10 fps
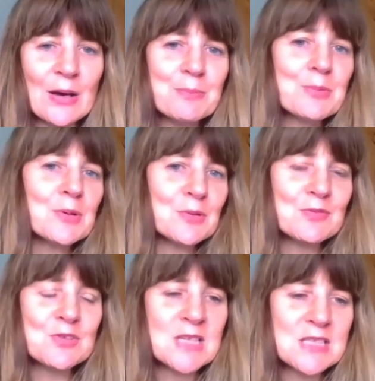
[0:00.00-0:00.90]
proved
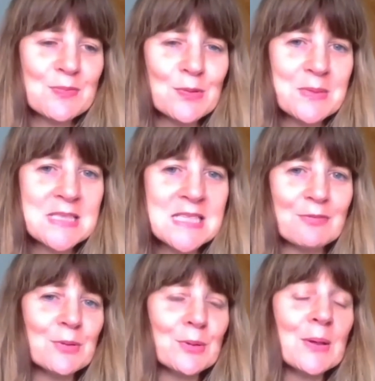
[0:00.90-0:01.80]
transformative
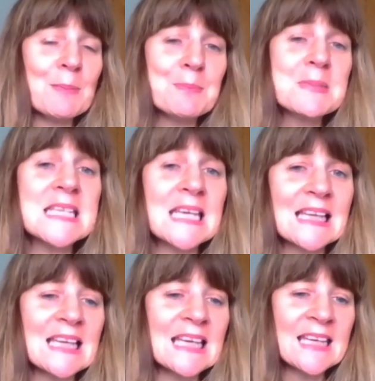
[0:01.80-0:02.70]
for him,
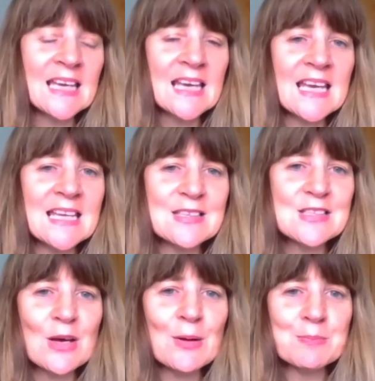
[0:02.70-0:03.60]
particularly in
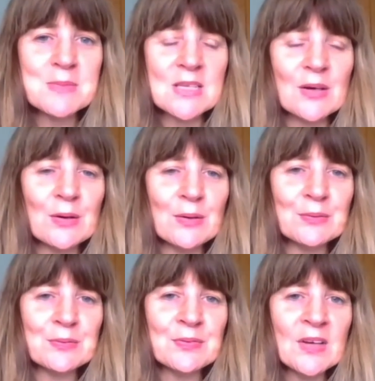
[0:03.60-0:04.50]
terms of
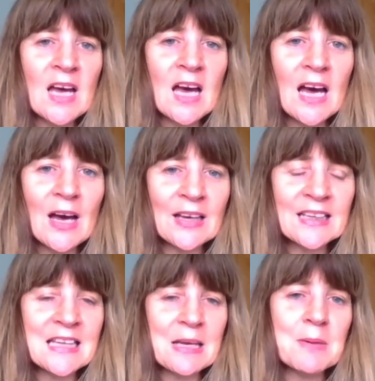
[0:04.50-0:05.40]

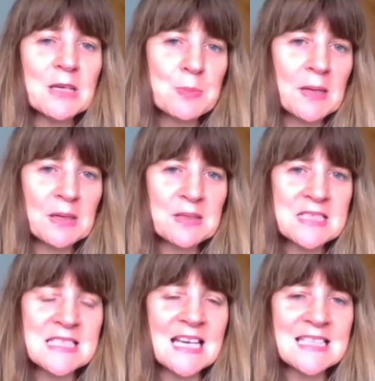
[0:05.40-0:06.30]
getting a much better
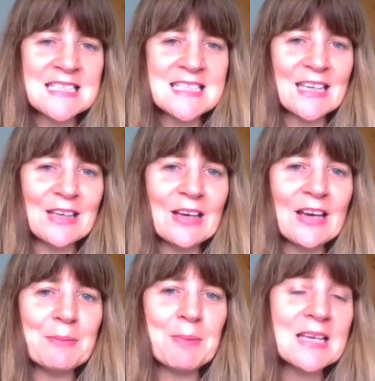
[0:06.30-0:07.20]
understanding
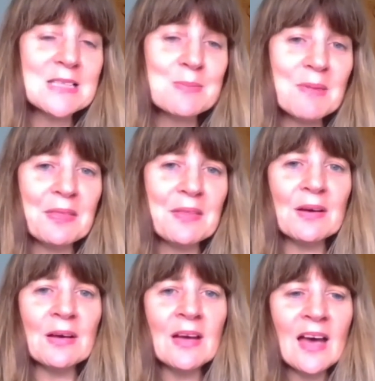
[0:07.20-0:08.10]
about his mother
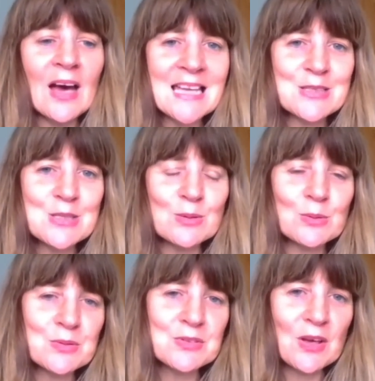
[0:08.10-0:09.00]
and
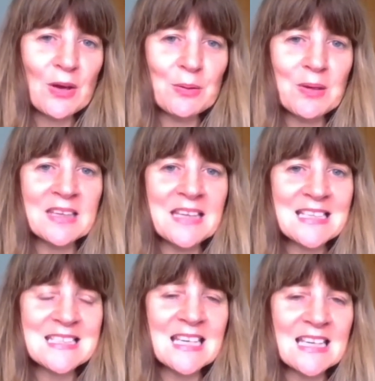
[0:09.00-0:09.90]
also
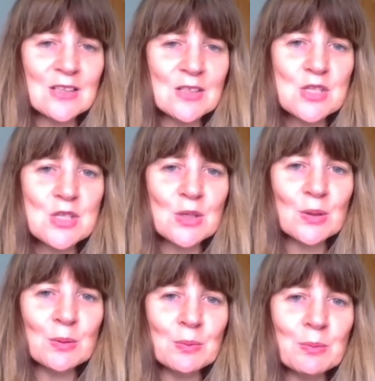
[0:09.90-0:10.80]
connecting
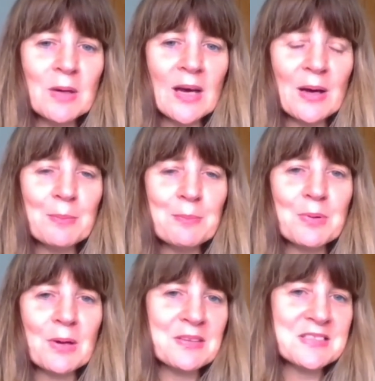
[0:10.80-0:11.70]
to
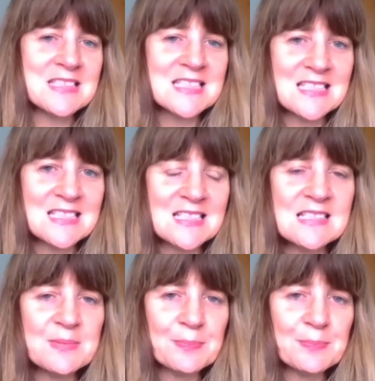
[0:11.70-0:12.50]
brothers and sisters.